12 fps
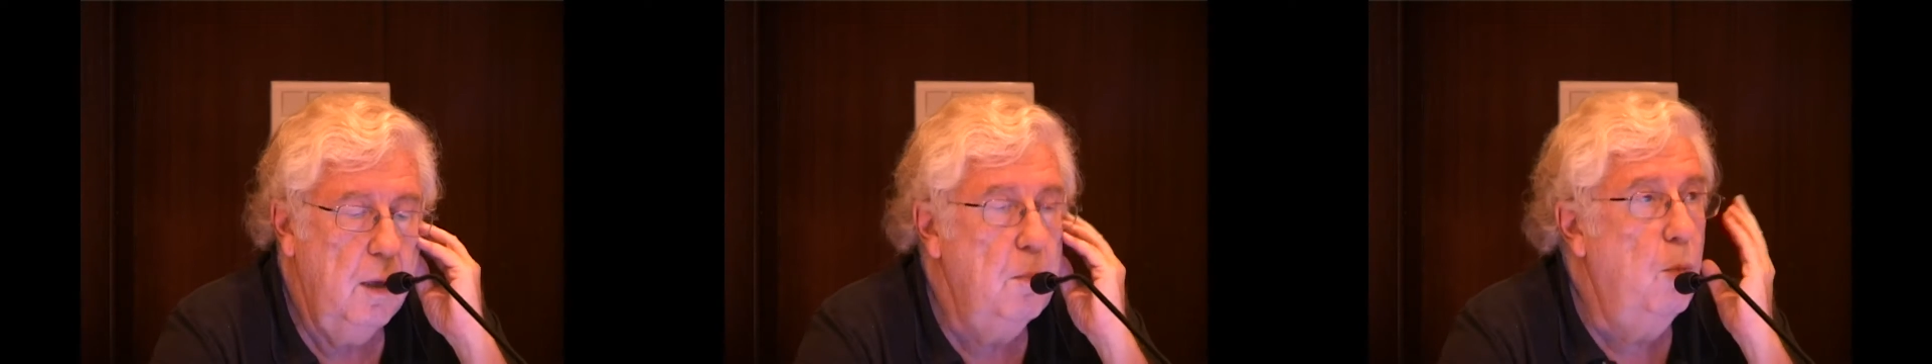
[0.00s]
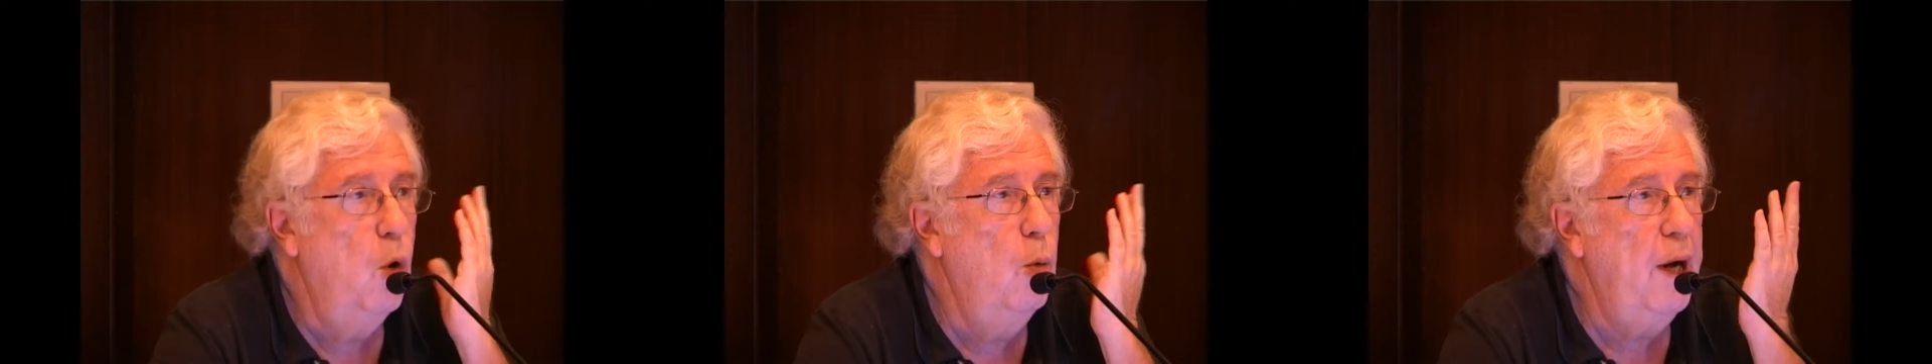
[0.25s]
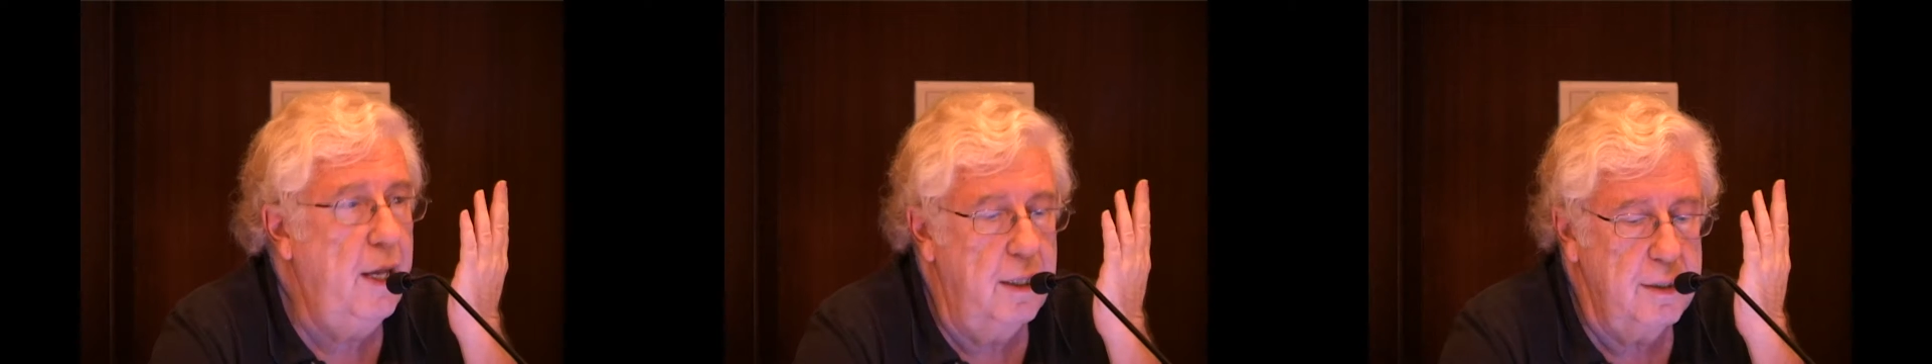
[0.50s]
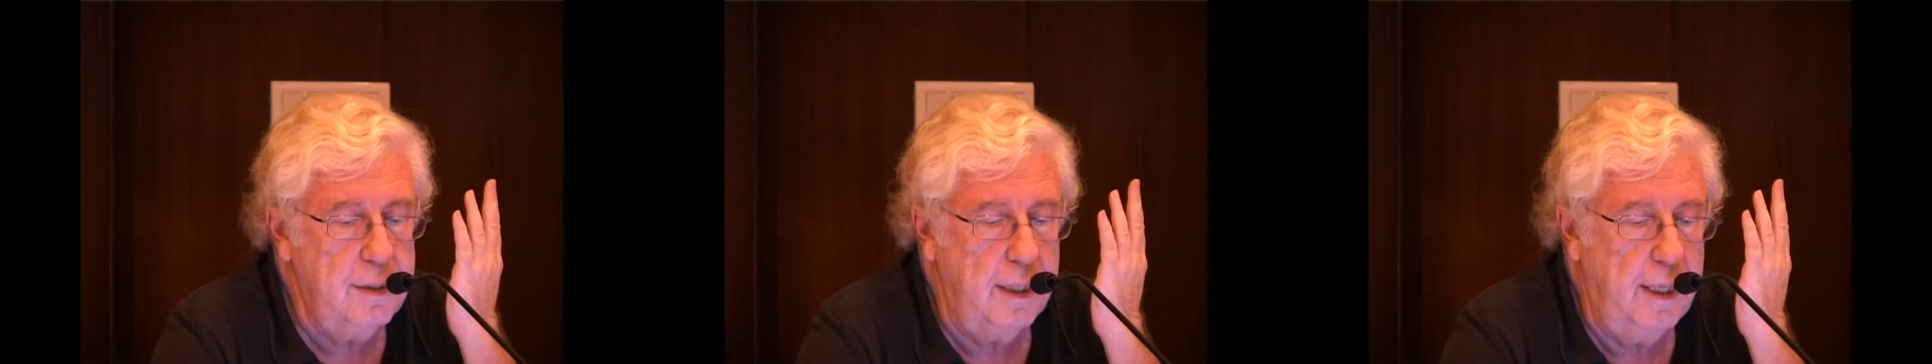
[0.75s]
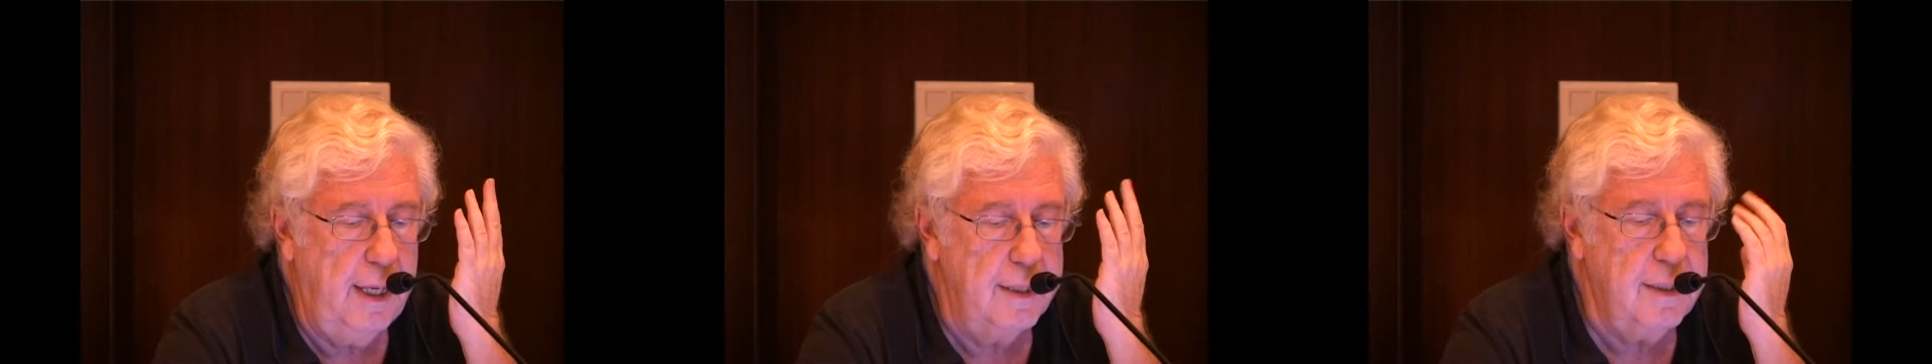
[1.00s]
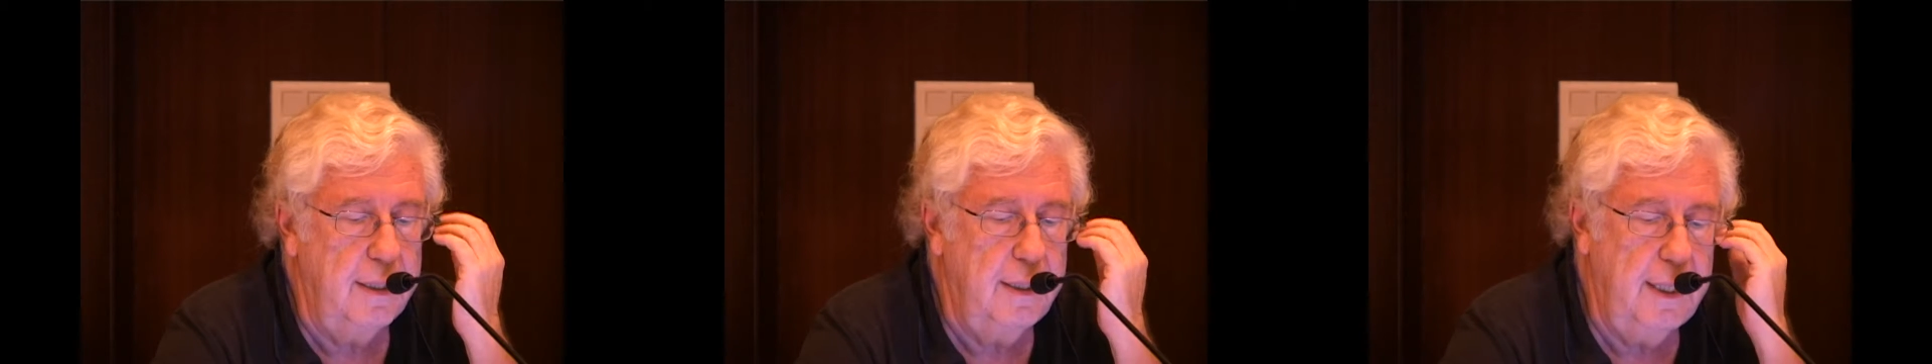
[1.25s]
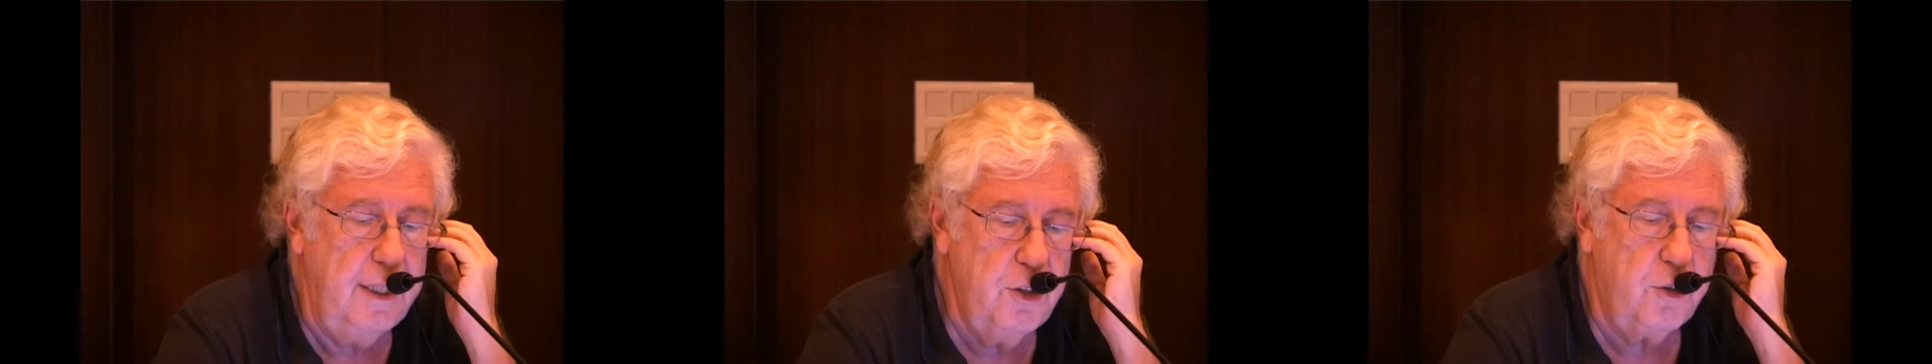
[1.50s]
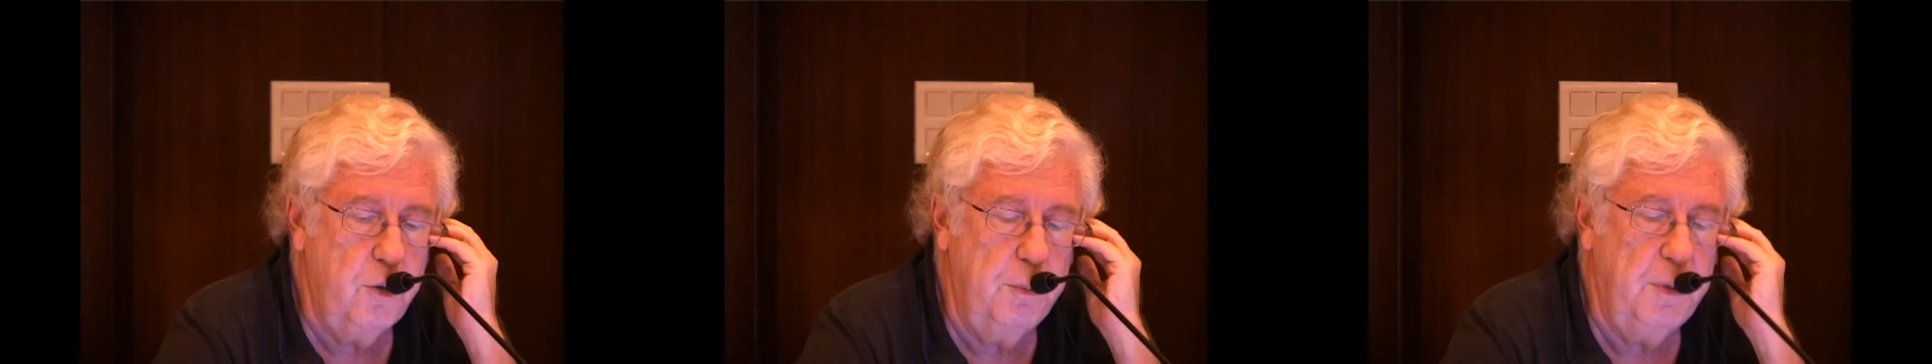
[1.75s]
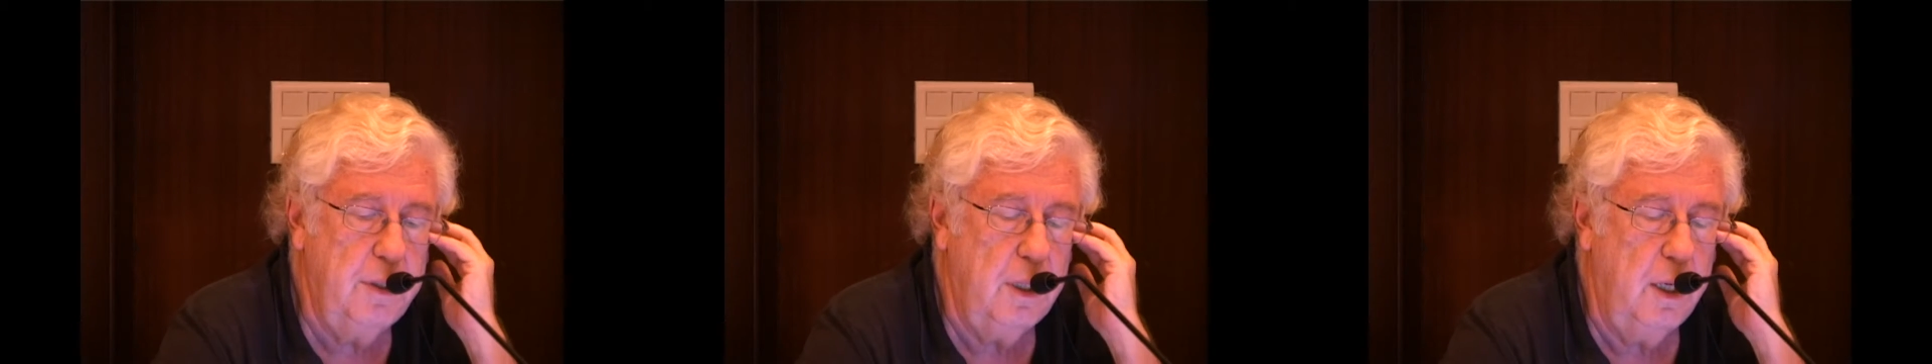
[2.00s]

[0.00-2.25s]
Mobiles as an instrument